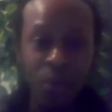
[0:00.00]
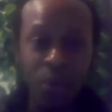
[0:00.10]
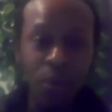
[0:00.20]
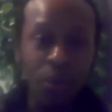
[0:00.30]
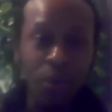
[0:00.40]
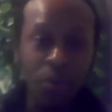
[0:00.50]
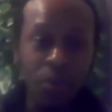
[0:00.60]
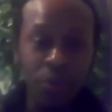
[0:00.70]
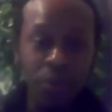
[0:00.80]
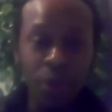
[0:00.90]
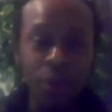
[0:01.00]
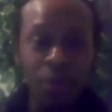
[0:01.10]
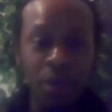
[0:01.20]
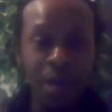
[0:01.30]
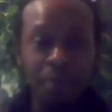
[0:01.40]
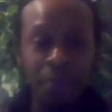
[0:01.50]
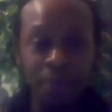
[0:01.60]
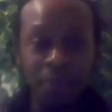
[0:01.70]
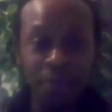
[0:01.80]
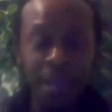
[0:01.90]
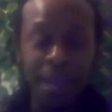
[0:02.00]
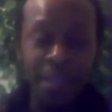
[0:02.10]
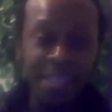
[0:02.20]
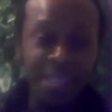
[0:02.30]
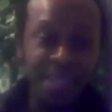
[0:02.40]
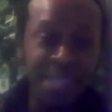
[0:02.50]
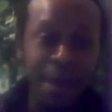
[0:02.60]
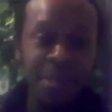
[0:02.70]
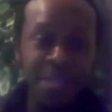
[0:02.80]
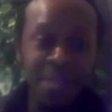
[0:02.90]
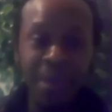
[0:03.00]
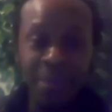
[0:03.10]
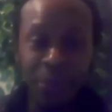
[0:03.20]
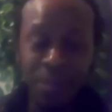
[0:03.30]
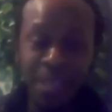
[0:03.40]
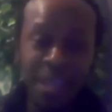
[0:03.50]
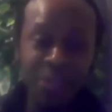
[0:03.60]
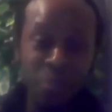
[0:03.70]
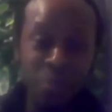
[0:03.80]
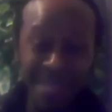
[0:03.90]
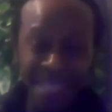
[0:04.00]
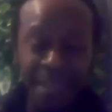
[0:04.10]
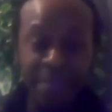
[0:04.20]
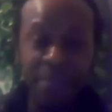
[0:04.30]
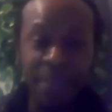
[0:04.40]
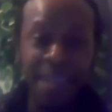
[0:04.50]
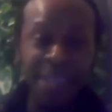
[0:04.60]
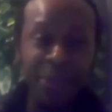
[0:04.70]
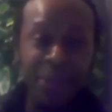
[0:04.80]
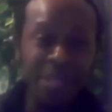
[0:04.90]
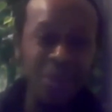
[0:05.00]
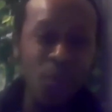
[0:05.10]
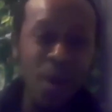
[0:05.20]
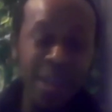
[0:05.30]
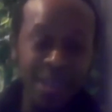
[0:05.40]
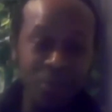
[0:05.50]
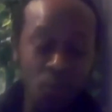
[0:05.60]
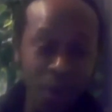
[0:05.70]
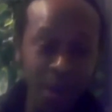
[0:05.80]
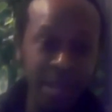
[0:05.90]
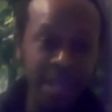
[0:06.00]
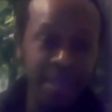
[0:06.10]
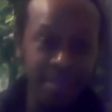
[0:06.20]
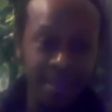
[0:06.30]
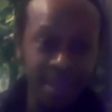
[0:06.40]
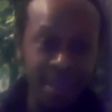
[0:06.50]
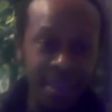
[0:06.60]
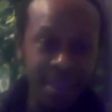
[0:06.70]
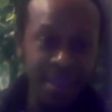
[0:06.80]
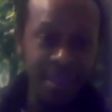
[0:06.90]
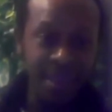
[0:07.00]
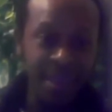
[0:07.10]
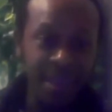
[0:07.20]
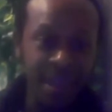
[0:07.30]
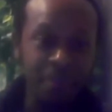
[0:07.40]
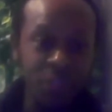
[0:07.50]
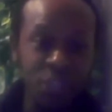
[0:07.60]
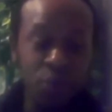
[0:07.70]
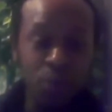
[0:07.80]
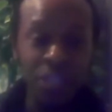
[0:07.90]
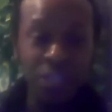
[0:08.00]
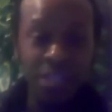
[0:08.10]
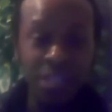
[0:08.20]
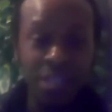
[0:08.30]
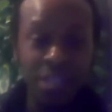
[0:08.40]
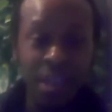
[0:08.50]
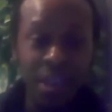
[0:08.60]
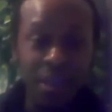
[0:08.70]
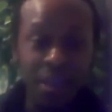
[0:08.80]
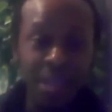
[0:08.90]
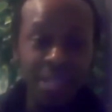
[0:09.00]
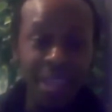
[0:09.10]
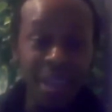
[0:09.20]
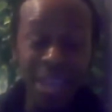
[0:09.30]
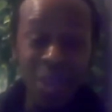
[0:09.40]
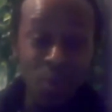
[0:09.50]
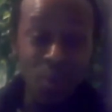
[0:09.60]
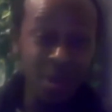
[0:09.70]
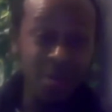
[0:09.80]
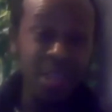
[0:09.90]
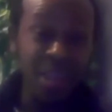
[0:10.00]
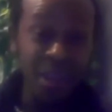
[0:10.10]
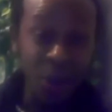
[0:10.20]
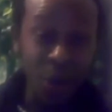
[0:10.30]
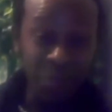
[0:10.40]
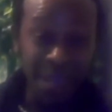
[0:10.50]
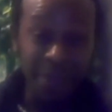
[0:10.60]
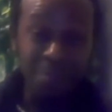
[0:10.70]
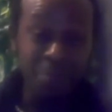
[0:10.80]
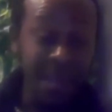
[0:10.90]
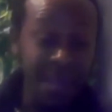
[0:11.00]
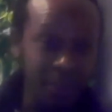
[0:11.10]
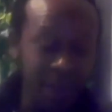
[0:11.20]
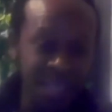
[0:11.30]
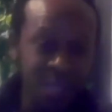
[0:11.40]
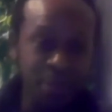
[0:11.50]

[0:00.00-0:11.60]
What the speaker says: or, you know, the guy that started Amazon, but those guys, we must never forget, those are the 1 in 1 million situations, right? In a world of 7 billion plus